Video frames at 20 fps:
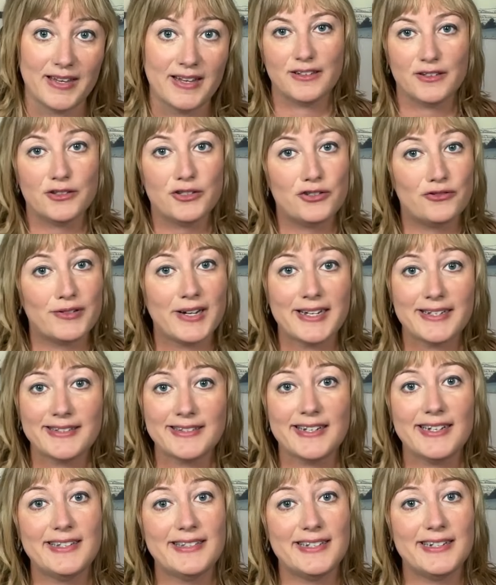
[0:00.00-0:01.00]

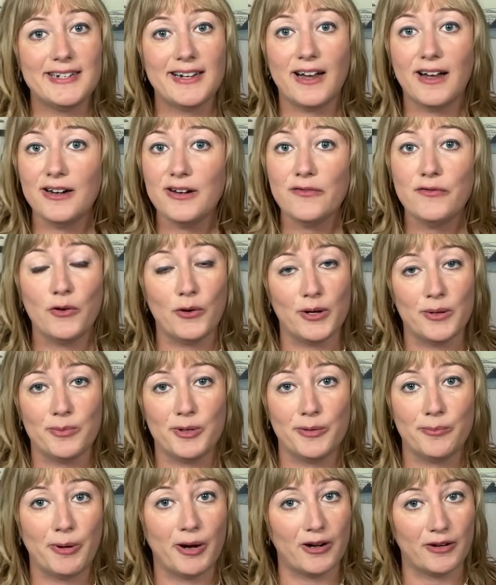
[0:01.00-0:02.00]
Stress is an
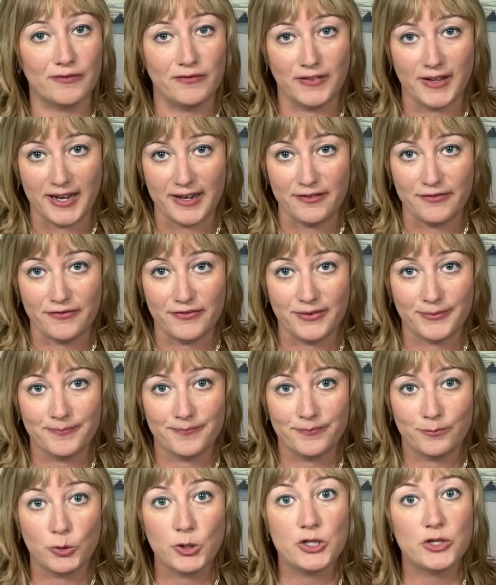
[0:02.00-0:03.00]
unavoidable part of life,
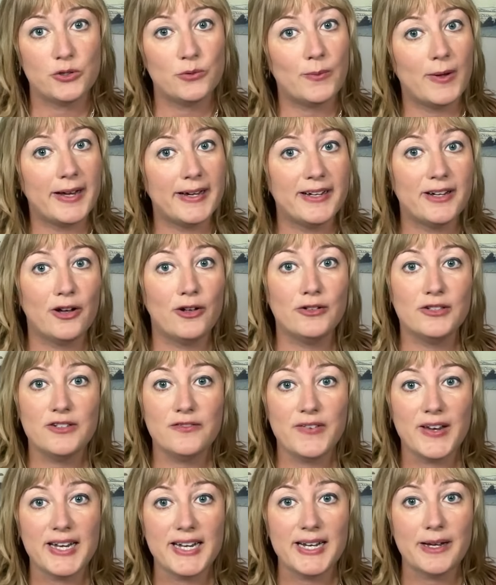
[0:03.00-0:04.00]
which is why
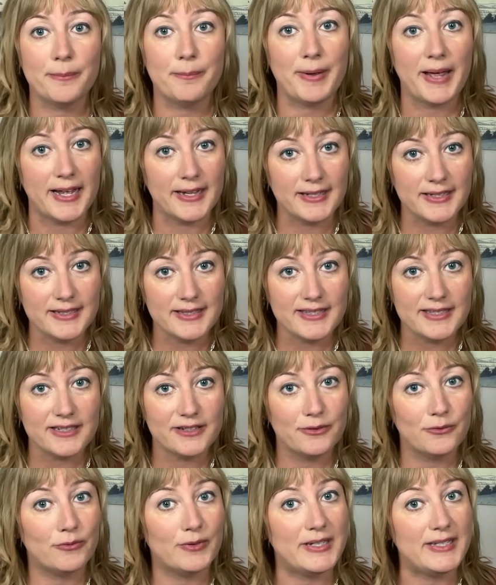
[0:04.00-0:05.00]
cultivating a balanced,
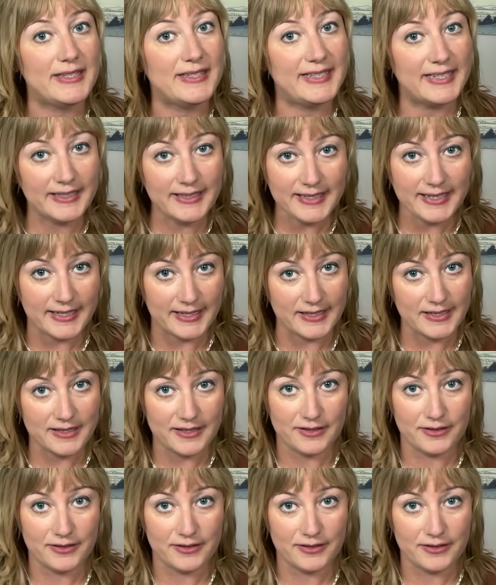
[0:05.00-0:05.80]
resilient